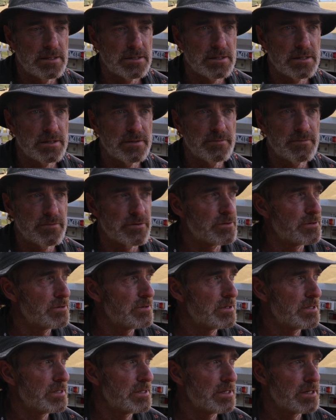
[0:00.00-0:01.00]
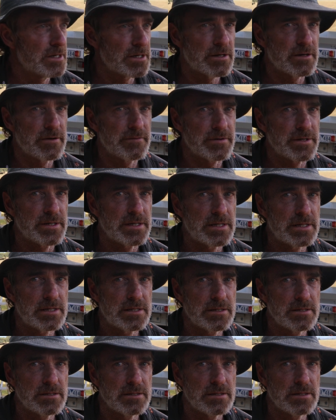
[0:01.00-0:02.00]
Time for a coffee
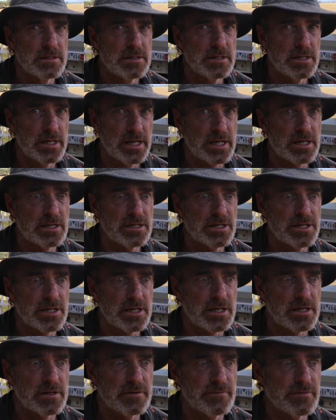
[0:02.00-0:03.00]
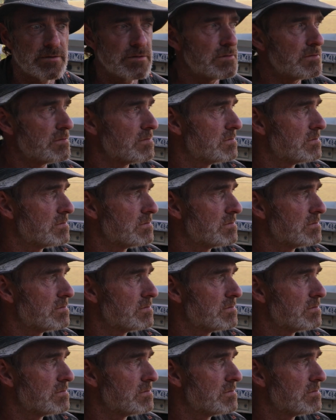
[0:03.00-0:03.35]
in air-conditioned comfort.